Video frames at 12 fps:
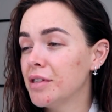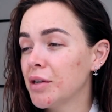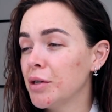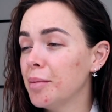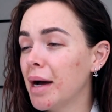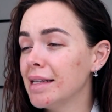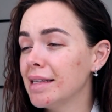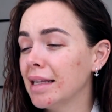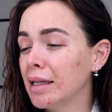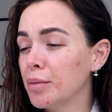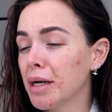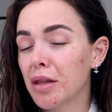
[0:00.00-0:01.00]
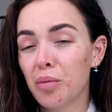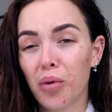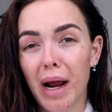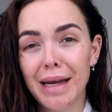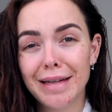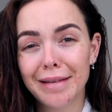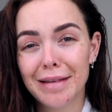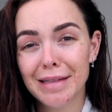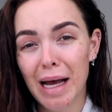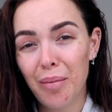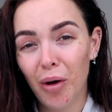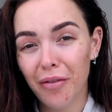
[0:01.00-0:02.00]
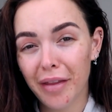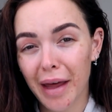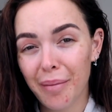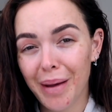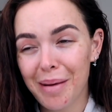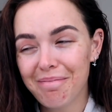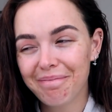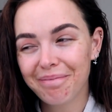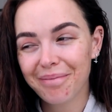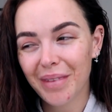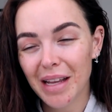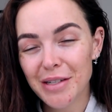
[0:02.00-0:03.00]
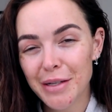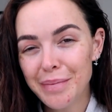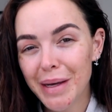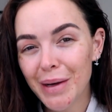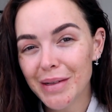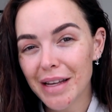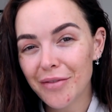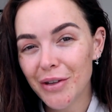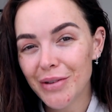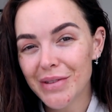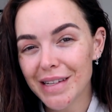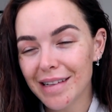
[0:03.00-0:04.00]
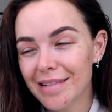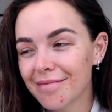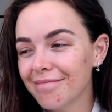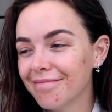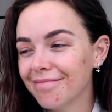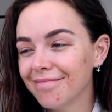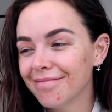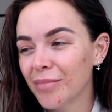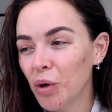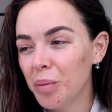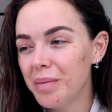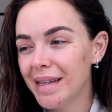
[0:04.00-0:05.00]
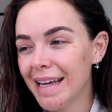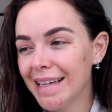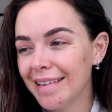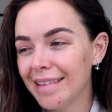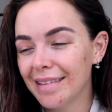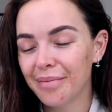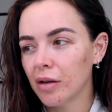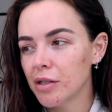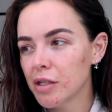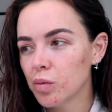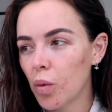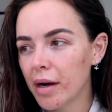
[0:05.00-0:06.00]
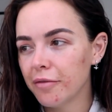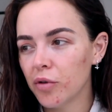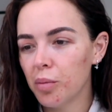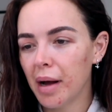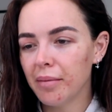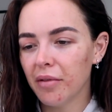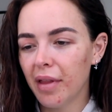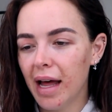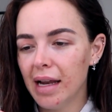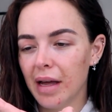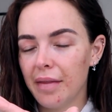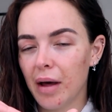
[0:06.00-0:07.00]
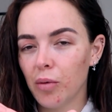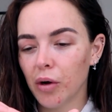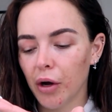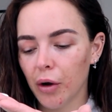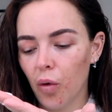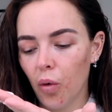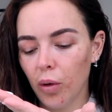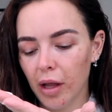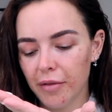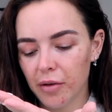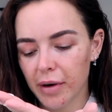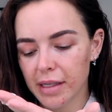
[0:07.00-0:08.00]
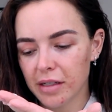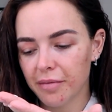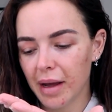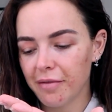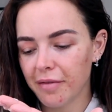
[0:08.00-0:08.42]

so you might see a little bit of the branding that's come off there, but just because I've used it. Whoop-de-days. So just one full pump of that, and that will go all over the rest of my